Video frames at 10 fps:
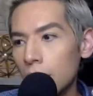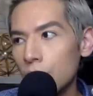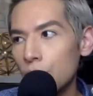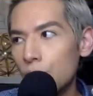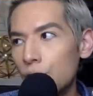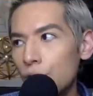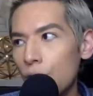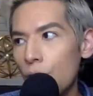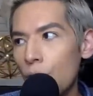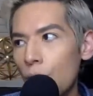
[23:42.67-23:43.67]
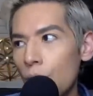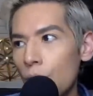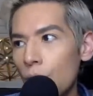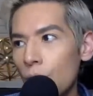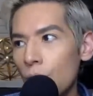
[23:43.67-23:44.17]

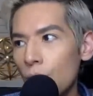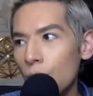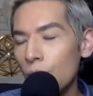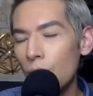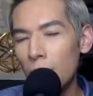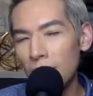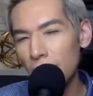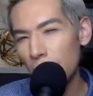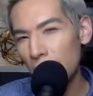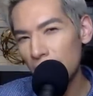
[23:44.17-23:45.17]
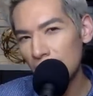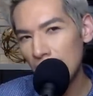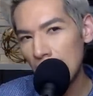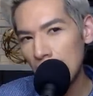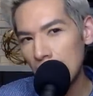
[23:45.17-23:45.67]
So you want me to feel bad for
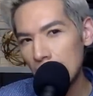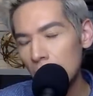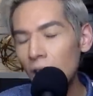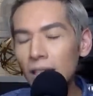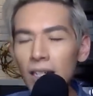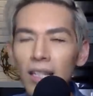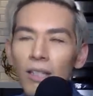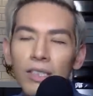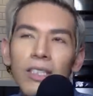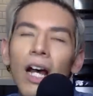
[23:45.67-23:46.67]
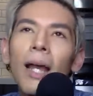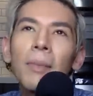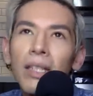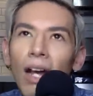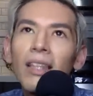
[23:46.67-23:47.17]
that? Not that there's not, I
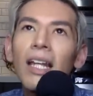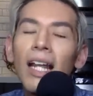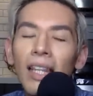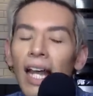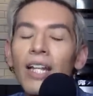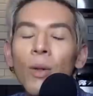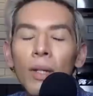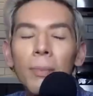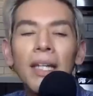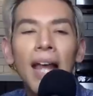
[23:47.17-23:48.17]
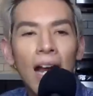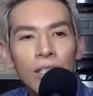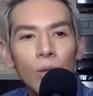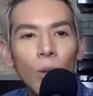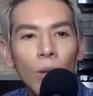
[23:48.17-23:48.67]
mean, not that, like, I don't want to be an
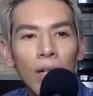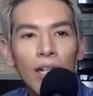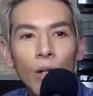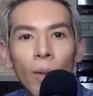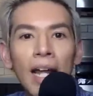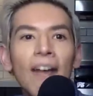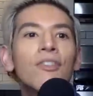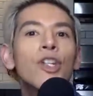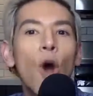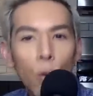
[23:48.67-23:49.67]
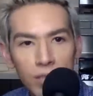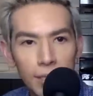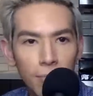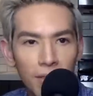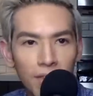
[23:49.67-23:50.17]
asshole and I don't want to have no
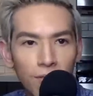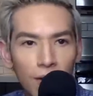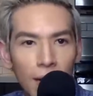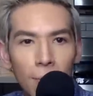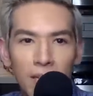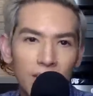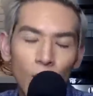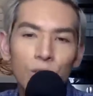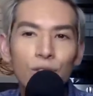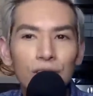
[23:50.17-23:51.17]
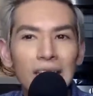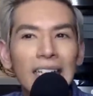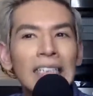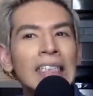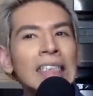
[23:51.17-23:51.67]
sympathy for him, but it's also just
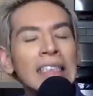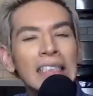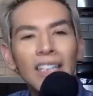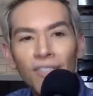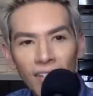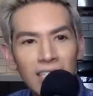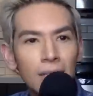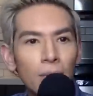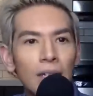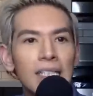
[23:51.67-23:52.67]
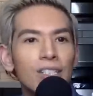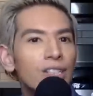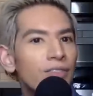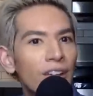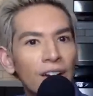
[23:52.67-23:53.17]
like the victimhood is
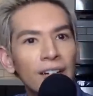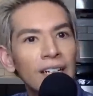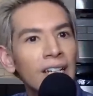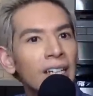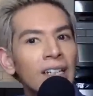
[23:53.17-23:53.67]
just very,